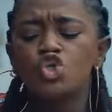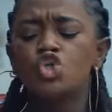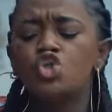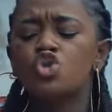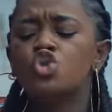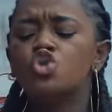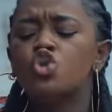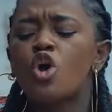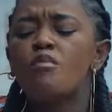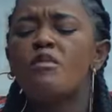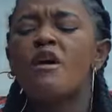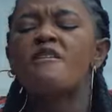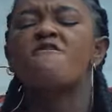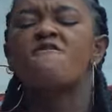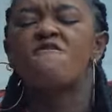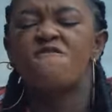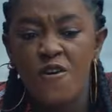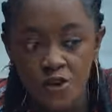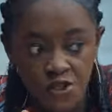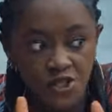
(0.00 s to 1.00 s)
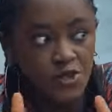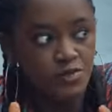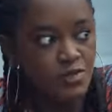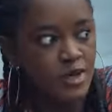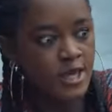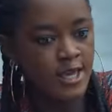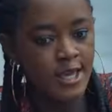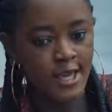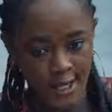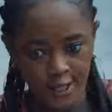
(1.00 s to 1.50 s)
should come and force
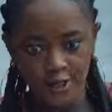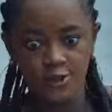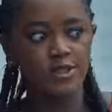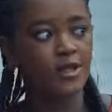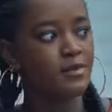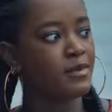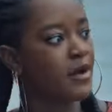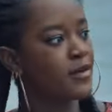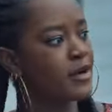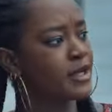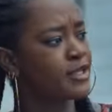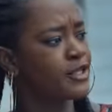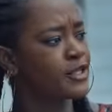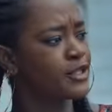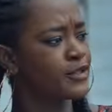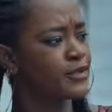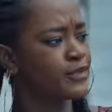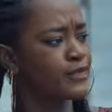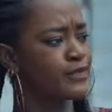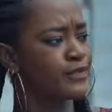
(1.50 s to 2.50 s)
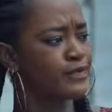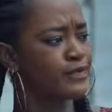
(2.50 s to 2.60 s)
me into the marriage.